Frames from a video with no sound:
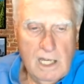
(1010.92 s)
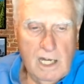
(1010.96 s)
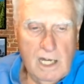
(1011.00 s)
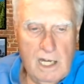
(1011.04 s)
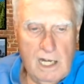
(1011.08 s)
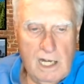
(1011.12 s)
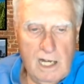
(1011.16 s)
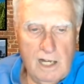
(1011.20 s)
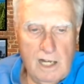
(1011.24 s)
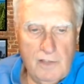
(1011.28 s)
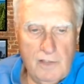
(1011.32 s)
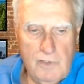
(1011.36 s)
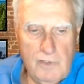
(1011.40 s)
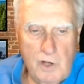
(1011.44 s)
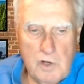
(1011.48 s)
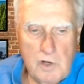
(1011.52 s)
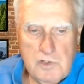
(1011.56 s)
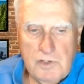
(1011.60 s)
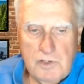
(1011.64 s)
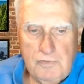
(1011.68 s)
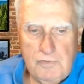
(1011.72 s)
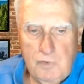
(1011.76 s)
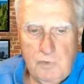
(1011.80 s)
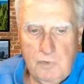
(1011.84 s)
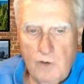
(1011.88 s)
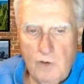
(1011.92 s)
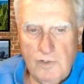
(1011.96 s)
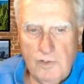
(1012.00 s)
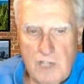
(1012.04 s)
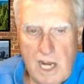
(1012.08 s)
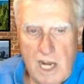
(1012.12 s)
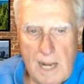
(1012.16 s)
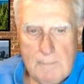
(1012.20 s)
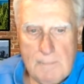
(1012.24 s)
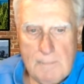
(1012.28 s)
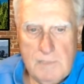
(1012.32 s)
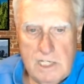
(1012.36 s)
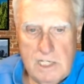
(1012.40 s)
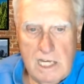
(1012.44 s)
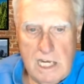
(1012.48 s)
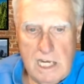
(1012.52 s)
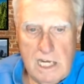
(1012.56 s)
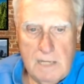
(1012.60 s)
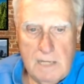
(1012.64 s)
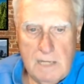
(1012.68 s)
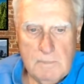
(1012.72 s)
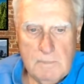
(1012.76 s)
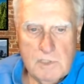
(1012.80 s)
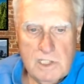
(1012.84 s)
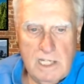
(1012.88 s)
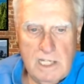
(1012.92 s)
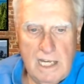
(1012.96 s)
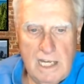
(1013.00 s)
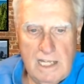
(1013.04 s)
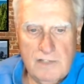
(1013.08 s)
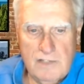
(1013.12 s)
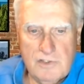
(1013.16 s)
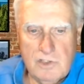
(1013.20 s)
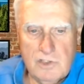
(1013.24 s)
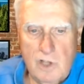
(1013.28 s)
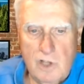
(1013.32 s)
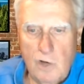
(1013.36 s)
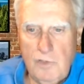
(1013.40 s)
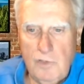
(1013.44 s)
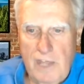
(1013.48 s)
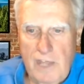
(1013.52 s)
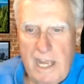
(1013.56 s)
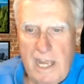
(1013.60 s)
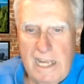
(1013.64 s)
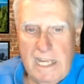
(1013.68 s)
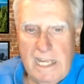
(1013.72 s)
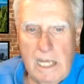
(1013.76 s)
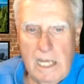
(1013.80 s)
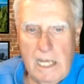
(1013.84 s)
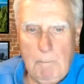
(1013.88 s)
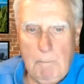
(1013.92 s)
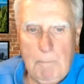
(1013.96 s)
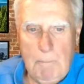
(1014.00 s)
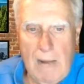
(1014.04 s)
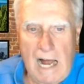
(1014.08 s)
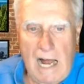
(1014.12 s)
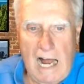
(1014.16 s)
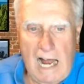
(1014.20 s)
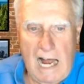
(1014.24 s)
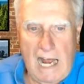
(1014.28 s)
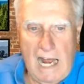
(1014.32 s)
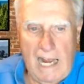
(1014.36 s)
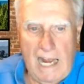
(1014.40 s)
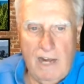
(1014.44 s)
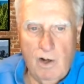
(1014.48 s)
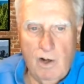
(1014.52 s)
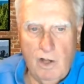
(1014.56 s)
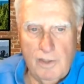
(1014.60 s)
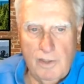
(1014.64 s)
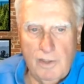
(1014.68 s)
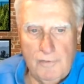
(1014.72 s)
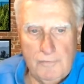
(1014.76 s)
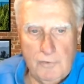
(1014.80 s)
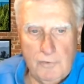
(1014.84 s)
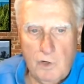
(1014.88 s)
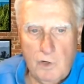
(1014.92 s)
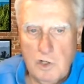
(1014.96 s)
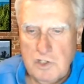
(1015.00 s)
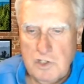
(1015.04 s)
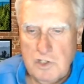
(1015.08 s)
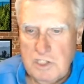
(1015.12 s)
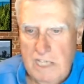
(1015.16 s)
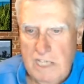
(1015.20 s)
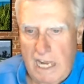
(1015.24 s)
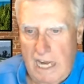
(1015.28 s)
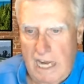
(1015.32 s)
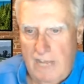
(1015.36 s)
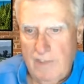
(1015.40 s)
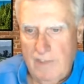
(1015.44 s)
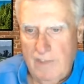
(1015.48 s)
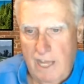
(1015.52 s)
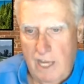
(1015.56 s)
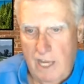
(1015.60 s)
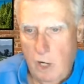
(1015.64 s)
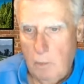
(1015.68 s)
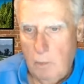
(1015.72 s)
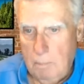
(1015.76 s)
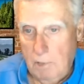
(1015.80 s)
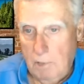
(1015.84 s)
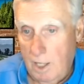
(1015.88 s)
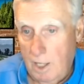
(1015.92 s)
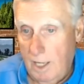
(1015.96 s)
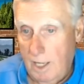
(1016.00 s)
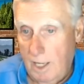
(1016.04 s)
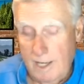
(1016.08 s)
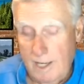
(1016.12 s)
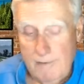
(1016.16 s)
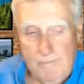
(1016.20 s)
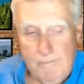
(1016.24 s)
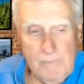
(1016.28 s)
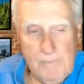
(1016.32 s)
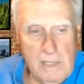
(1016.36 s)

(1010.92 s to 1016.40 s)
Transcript: Those are the four top teams. And so they get a bye on the first day. They don't play.